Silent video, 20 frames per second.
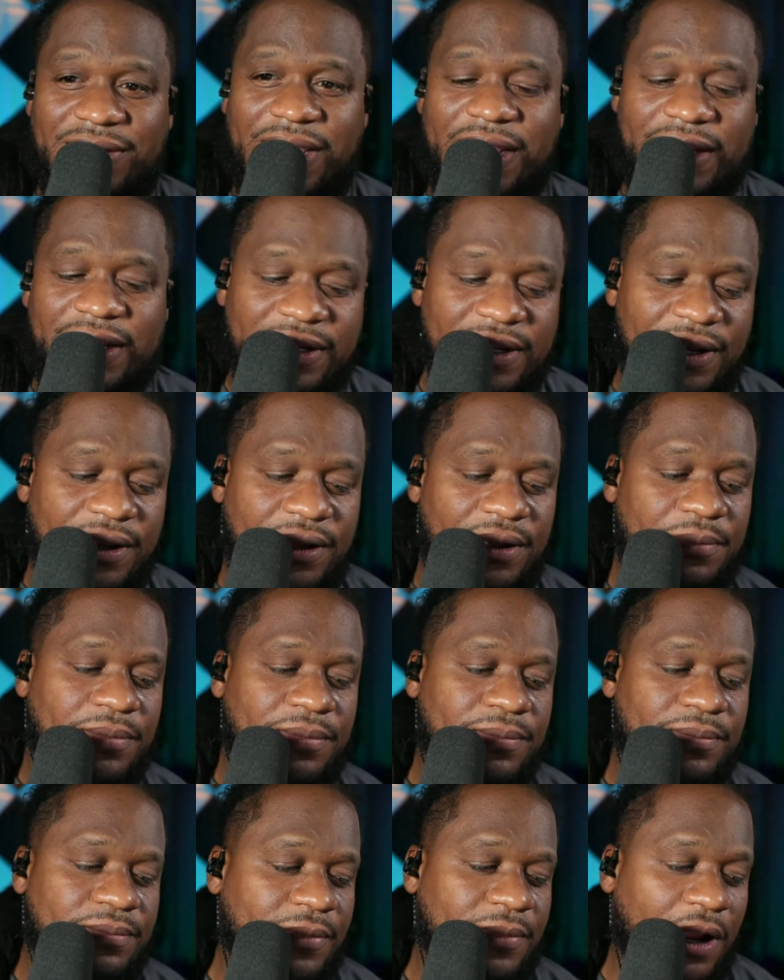And
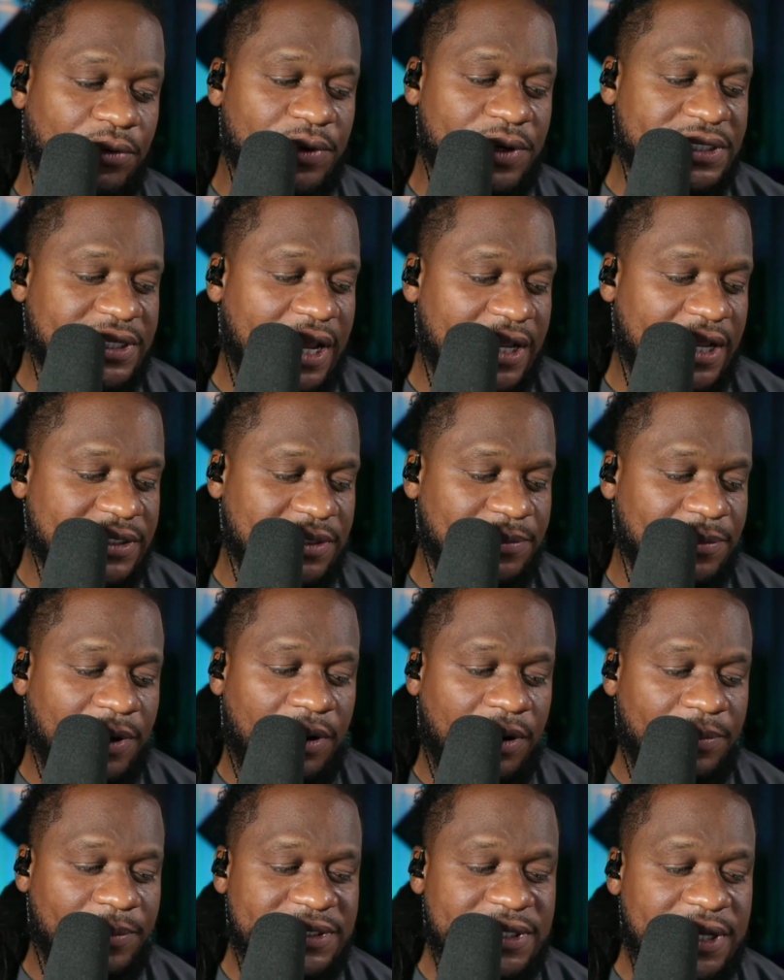I reached out to my
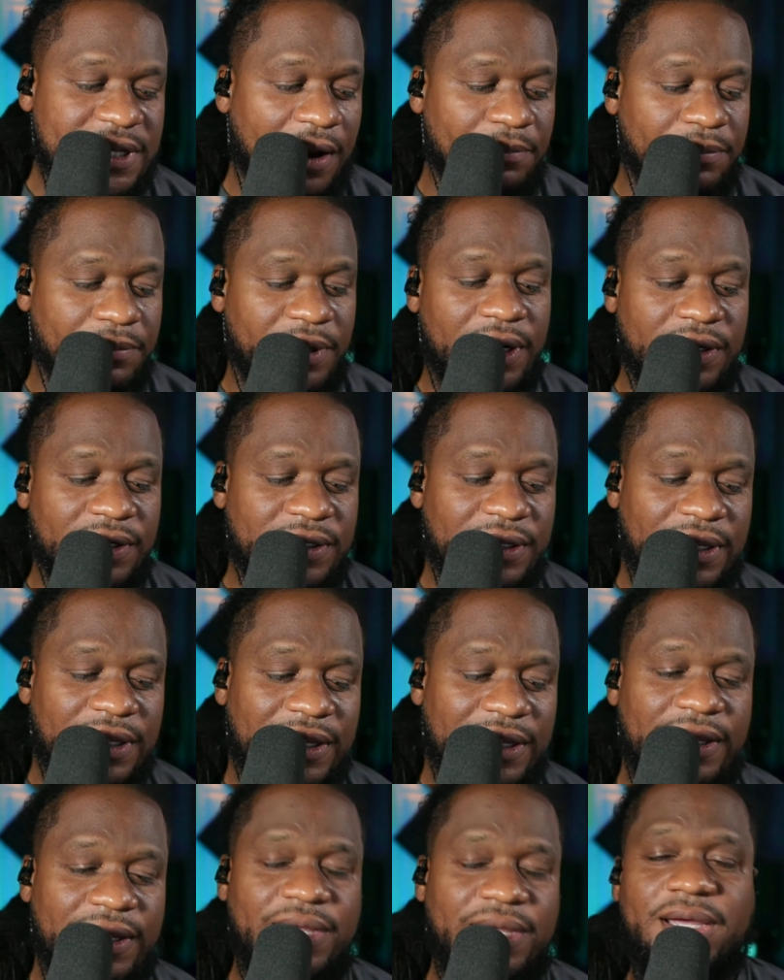homie Tom Buck,
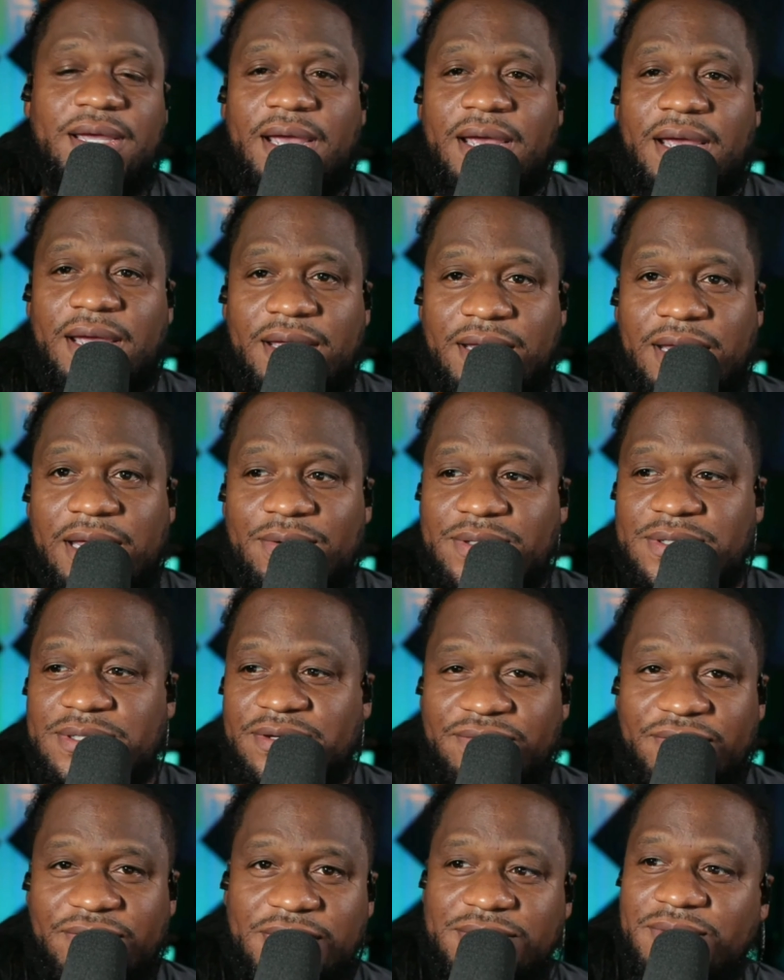and he was
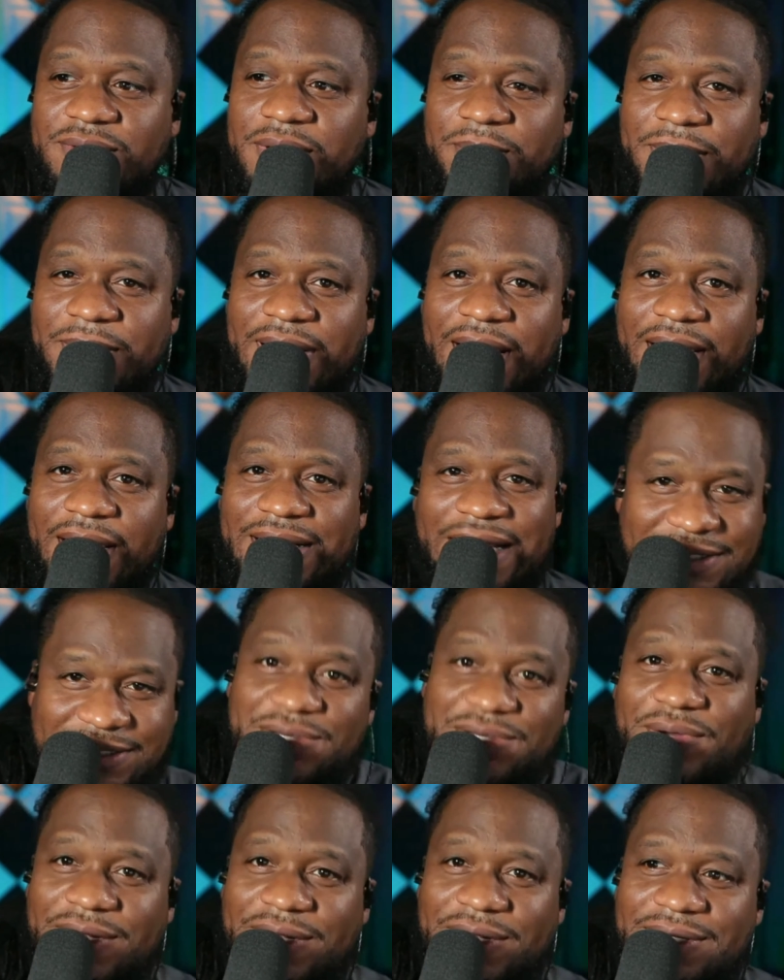the first one to be like, let's
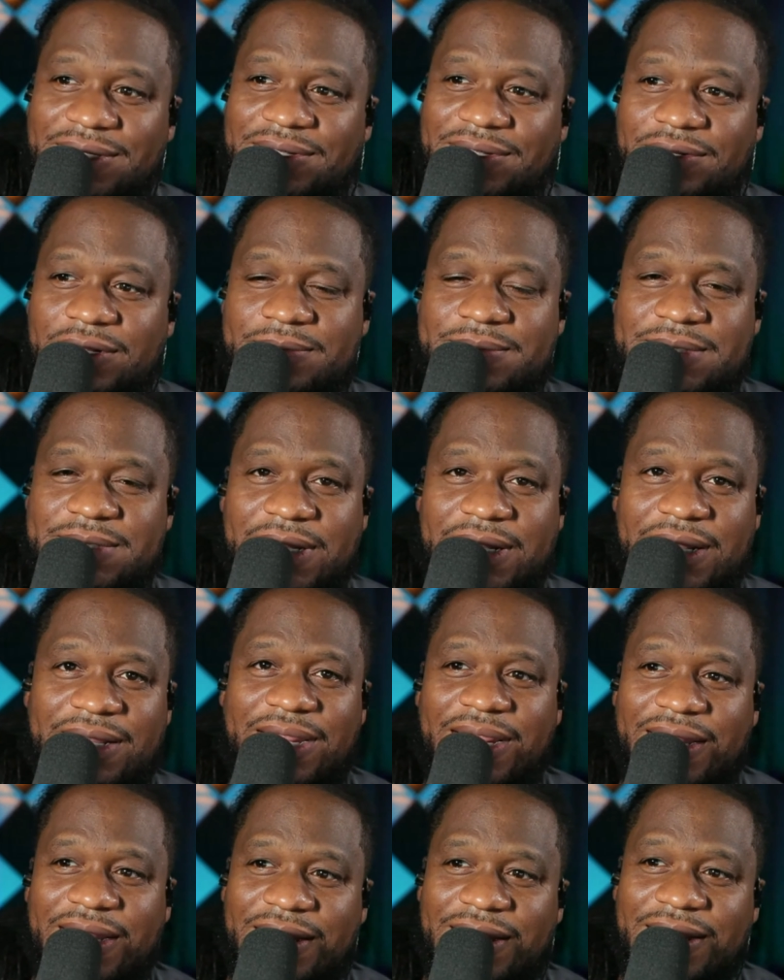do it. You know what I'm
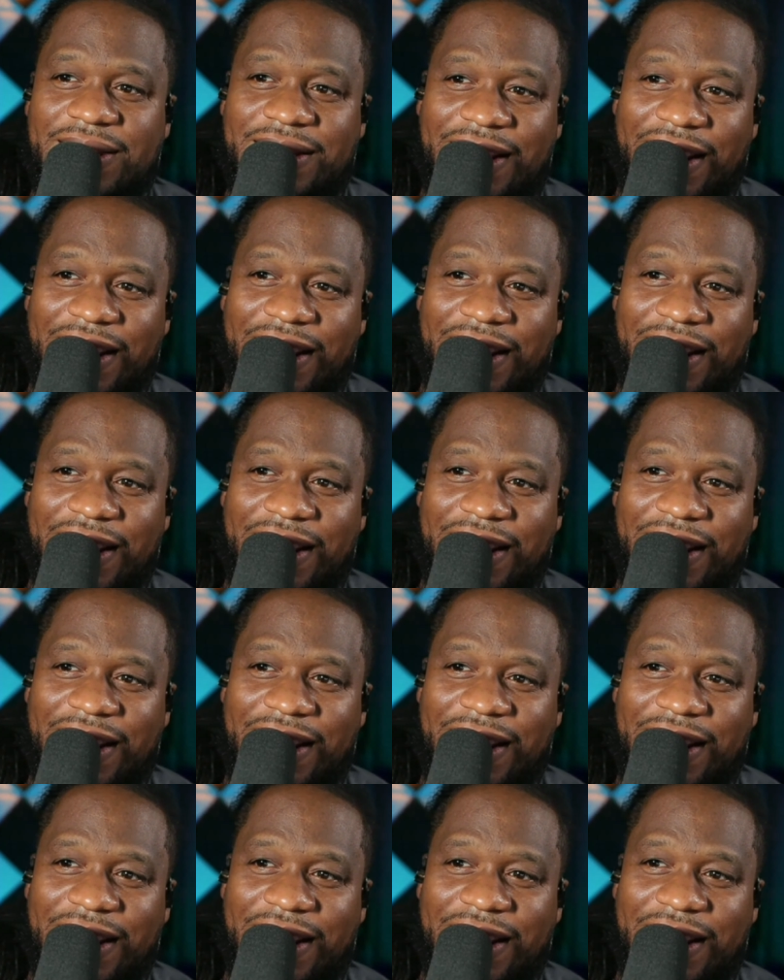saying?